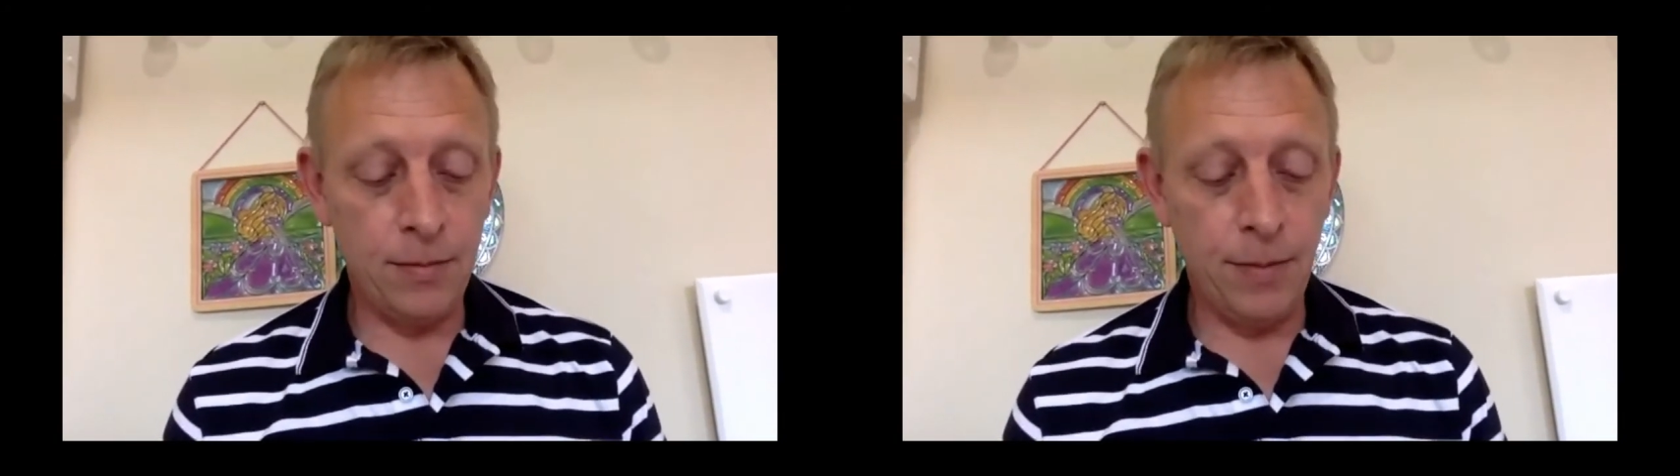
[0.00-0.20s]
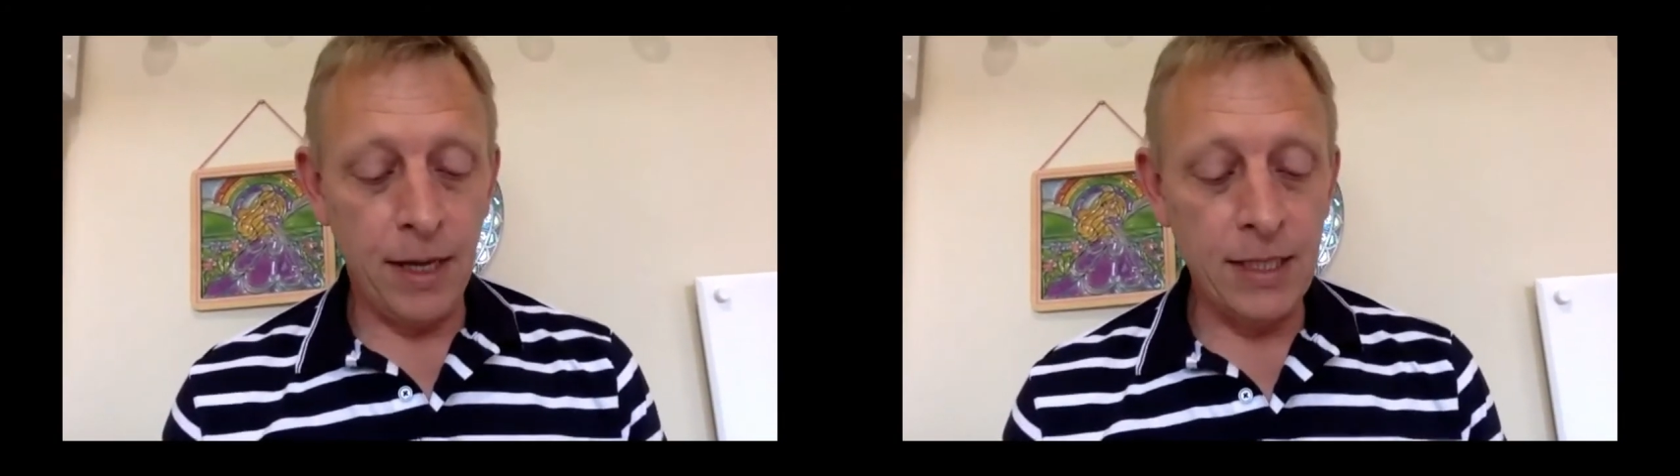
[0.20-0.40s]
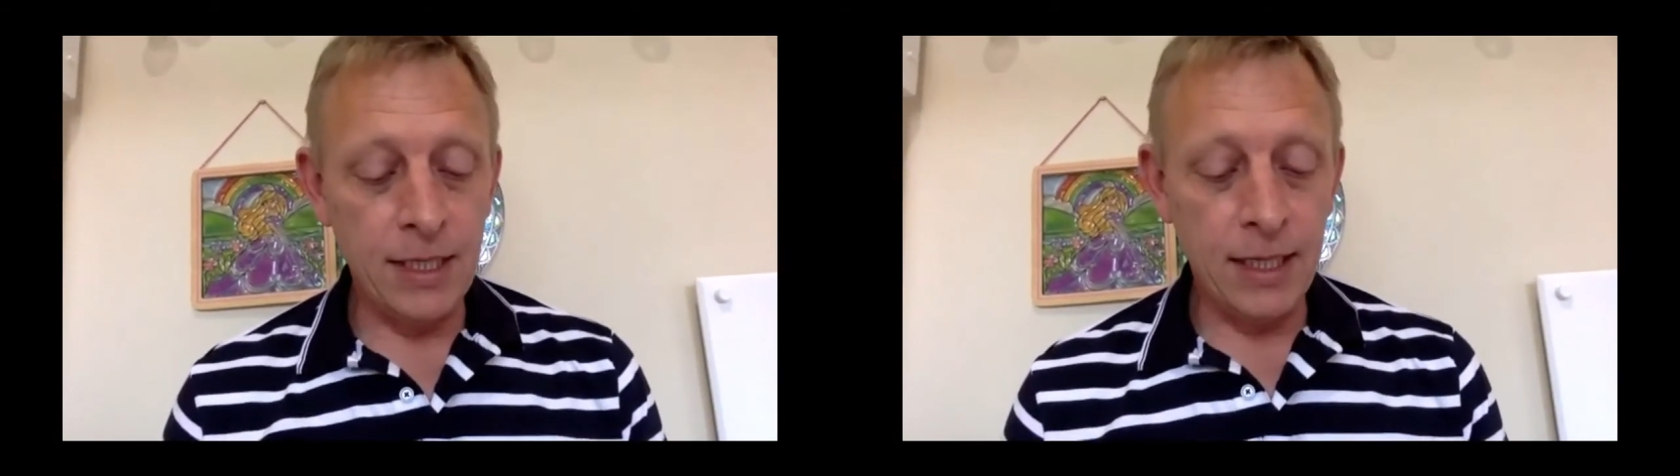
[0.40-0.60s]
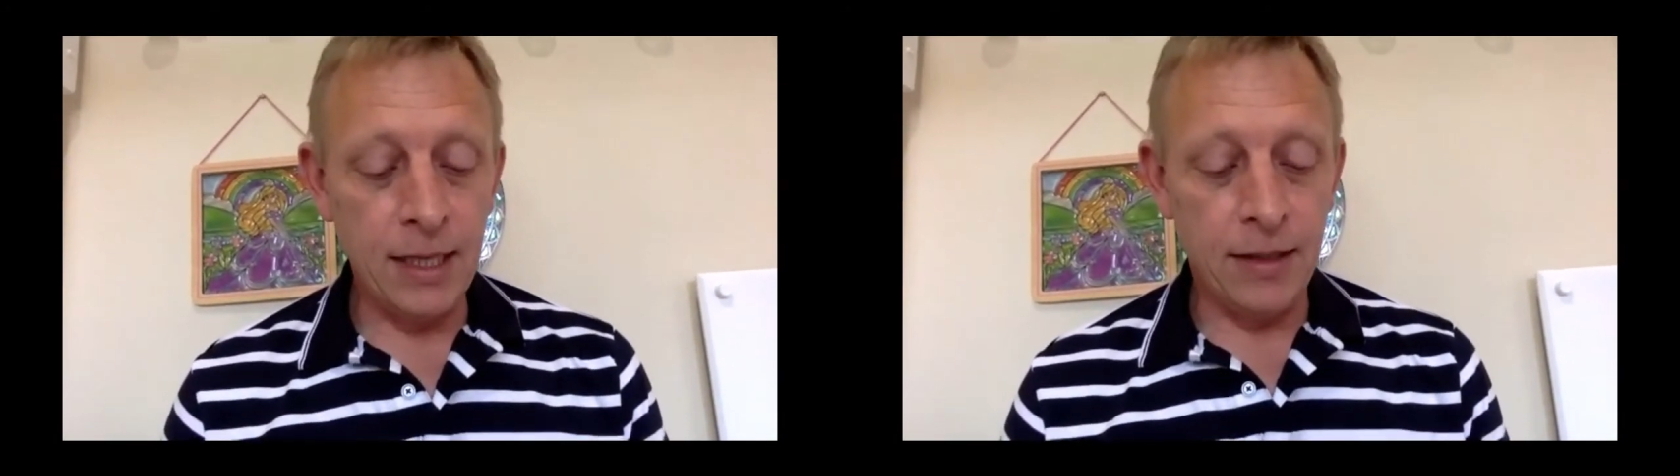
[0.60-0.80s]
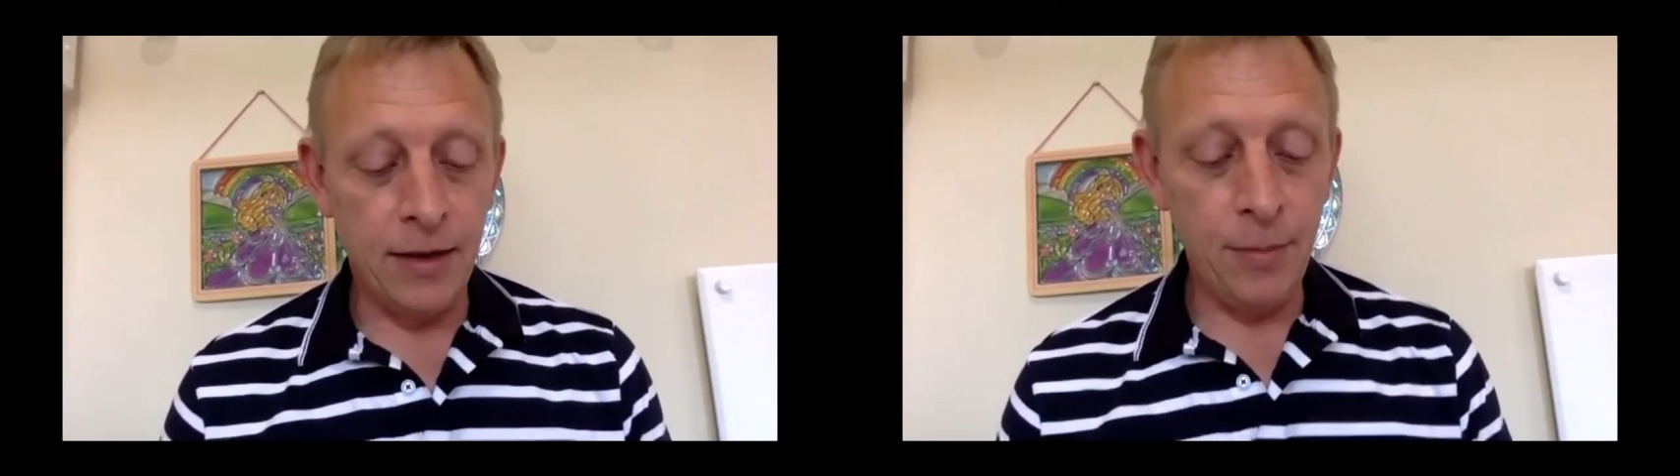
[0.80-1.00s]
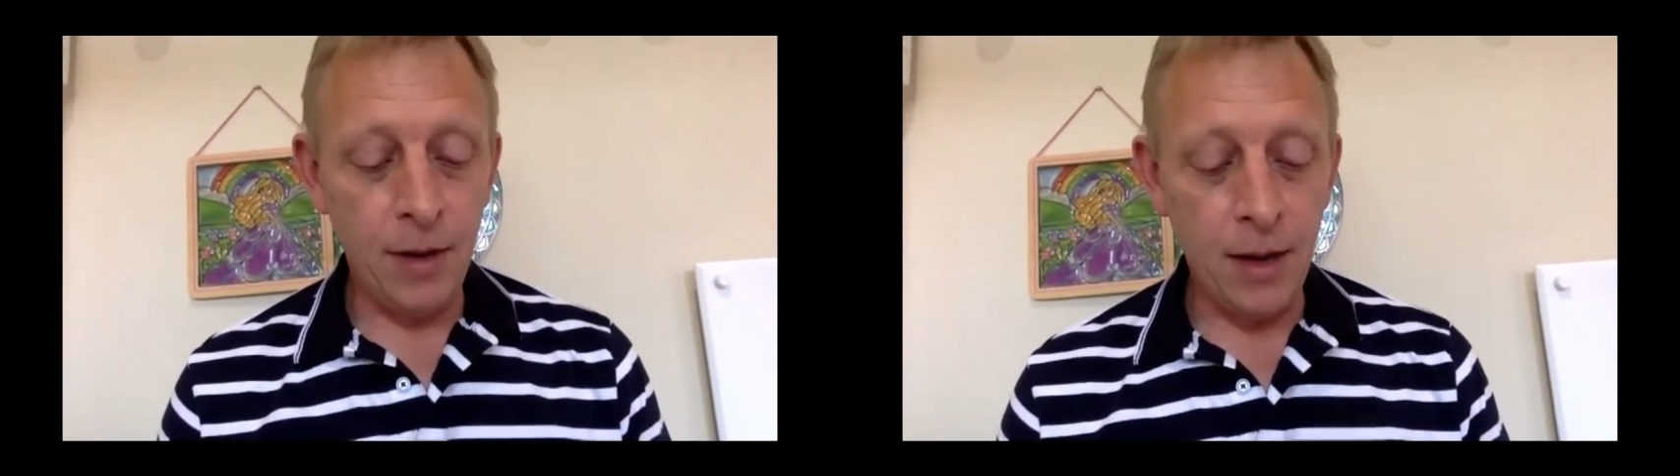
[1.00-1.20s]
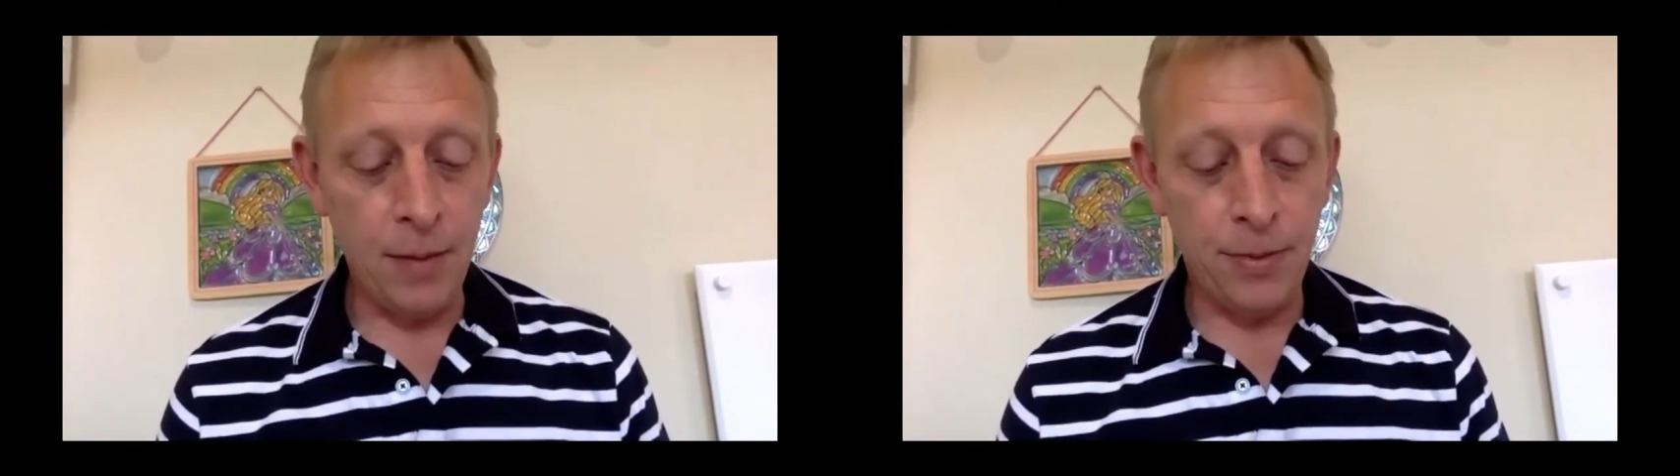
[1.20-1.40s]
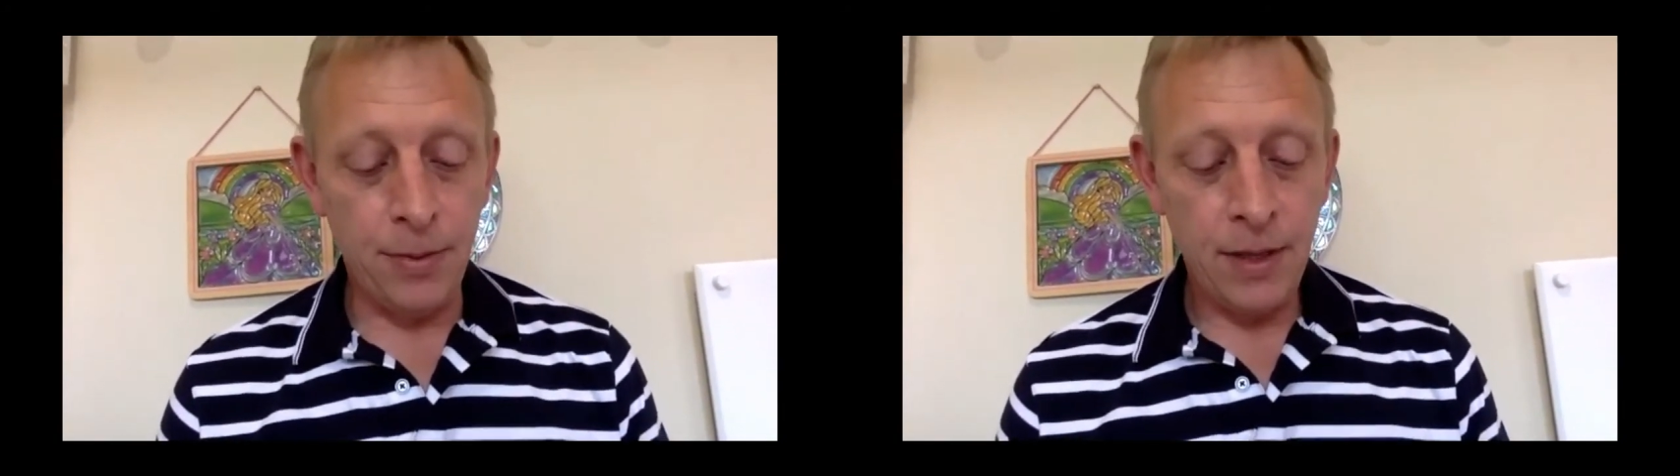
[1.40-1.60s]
basically dream up,